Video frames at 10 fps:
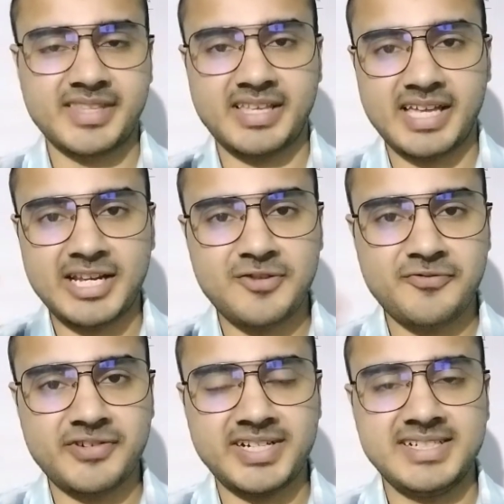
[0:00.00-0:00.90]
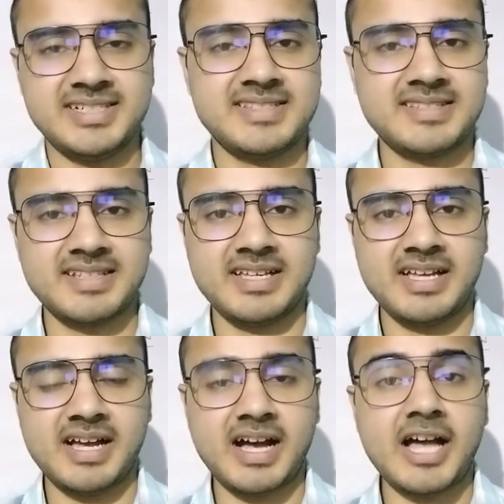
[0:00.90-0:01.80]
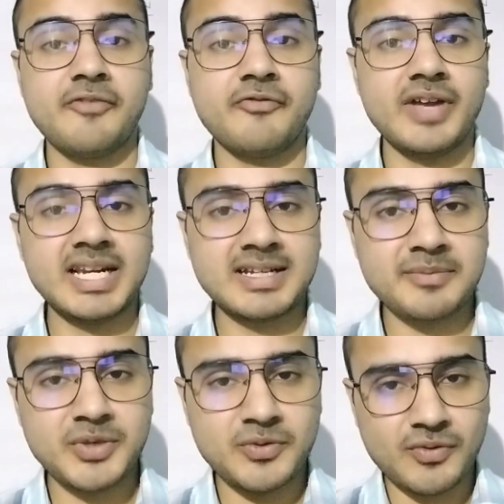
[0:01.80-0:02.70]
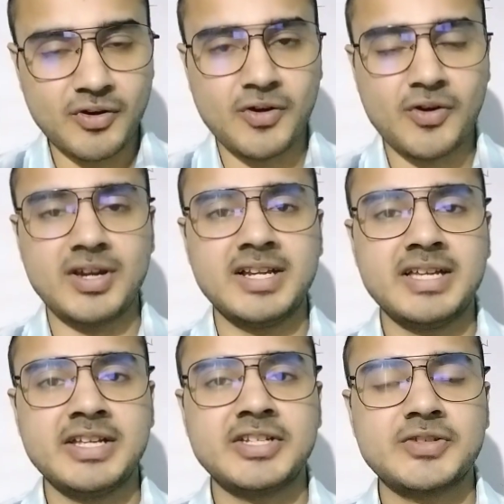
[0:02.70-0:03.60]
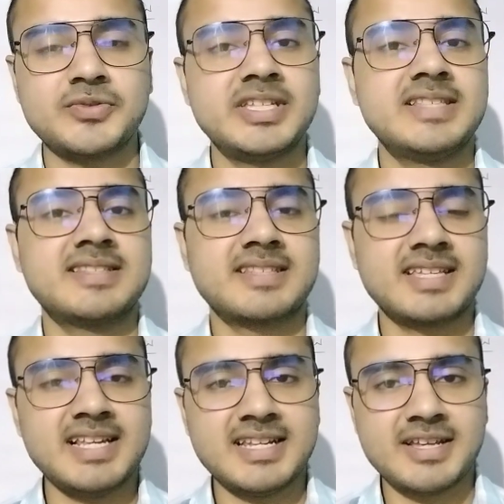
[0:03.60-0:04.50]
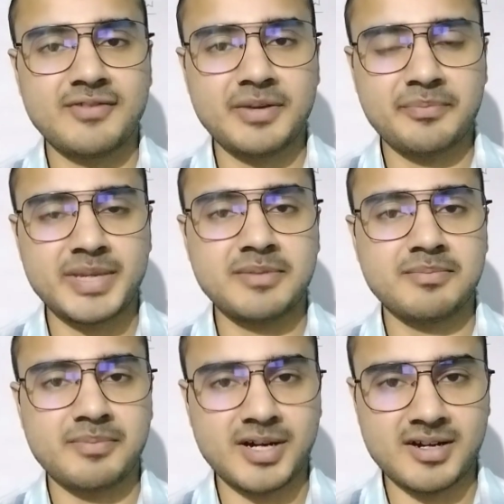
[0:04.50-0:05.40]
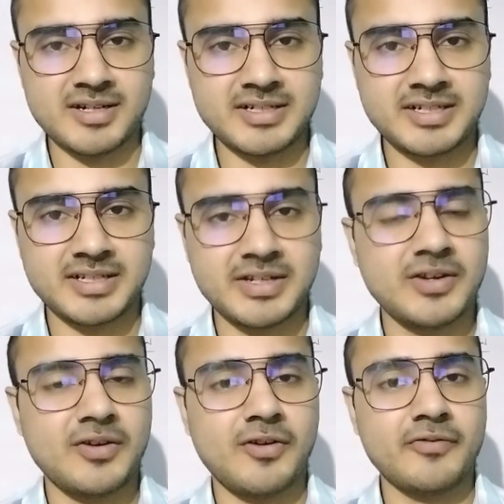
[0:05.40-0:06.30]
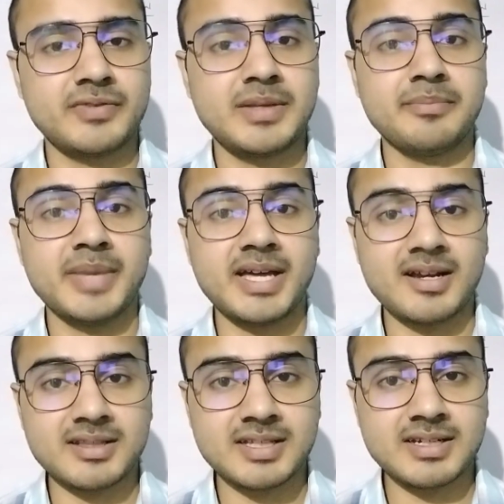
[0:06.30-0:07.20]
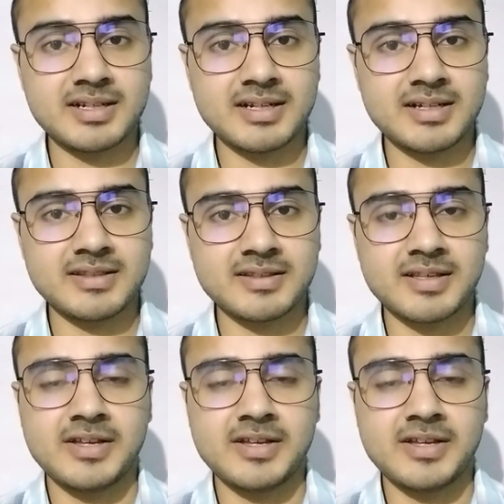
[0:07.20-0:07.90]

Hello, friends. I welcome you all to the skill development part of the marathon class,